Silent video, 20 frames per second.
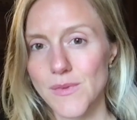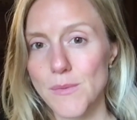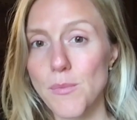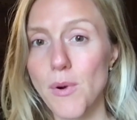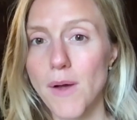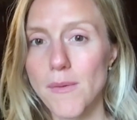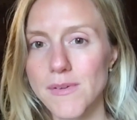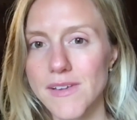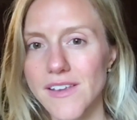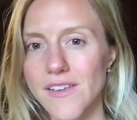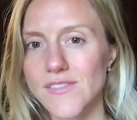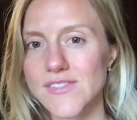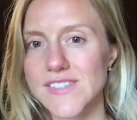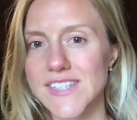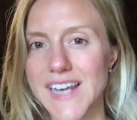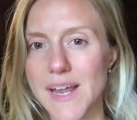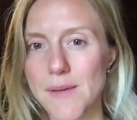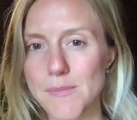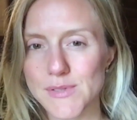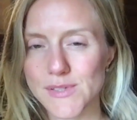Probably you've seen
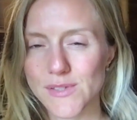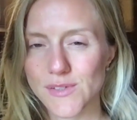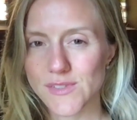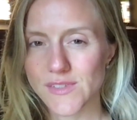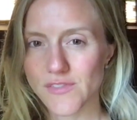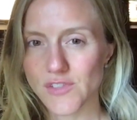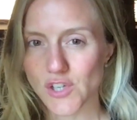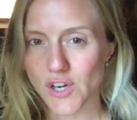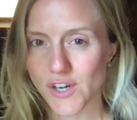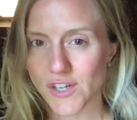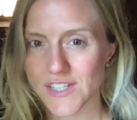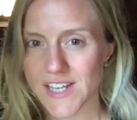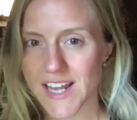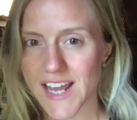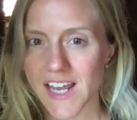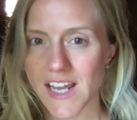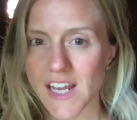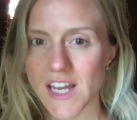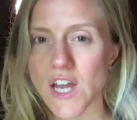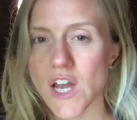episodes of Shark
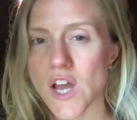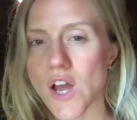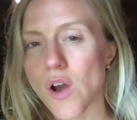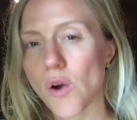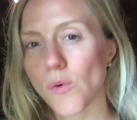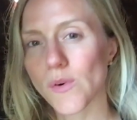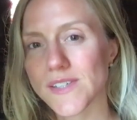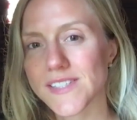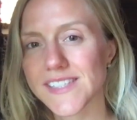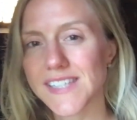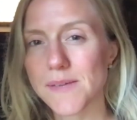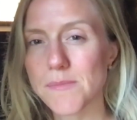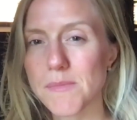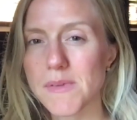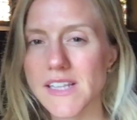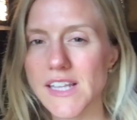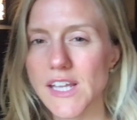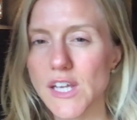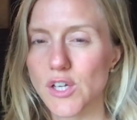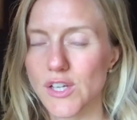Tank where
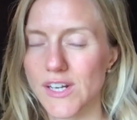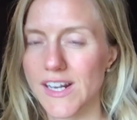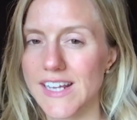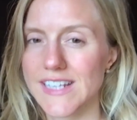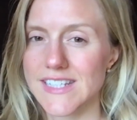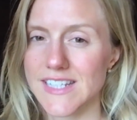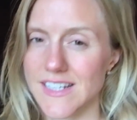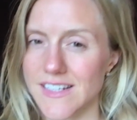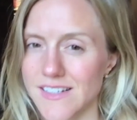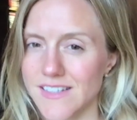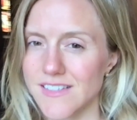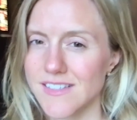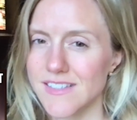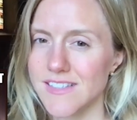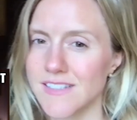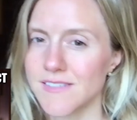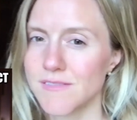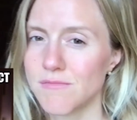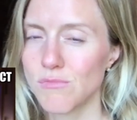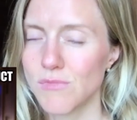seemingly good ideas
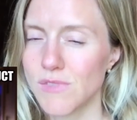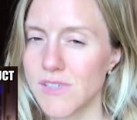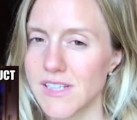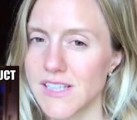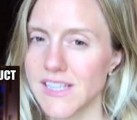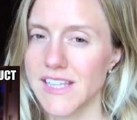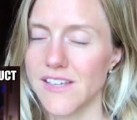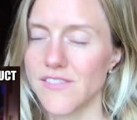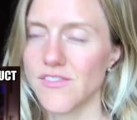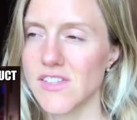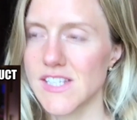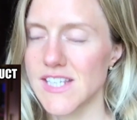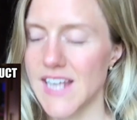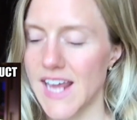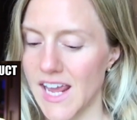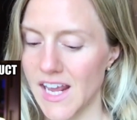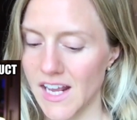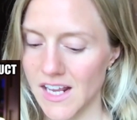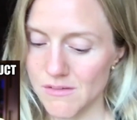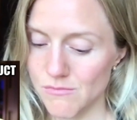leave the
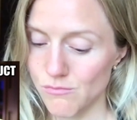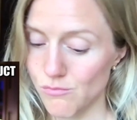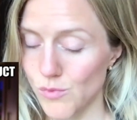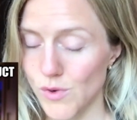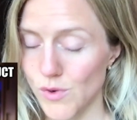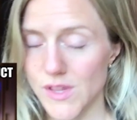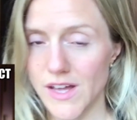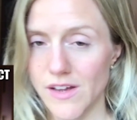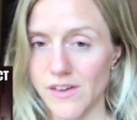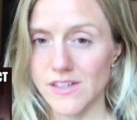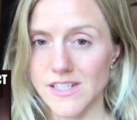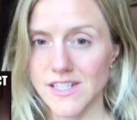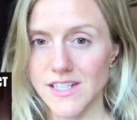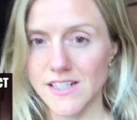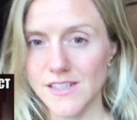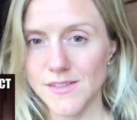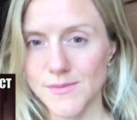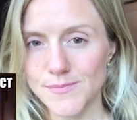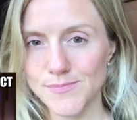tank without a deal.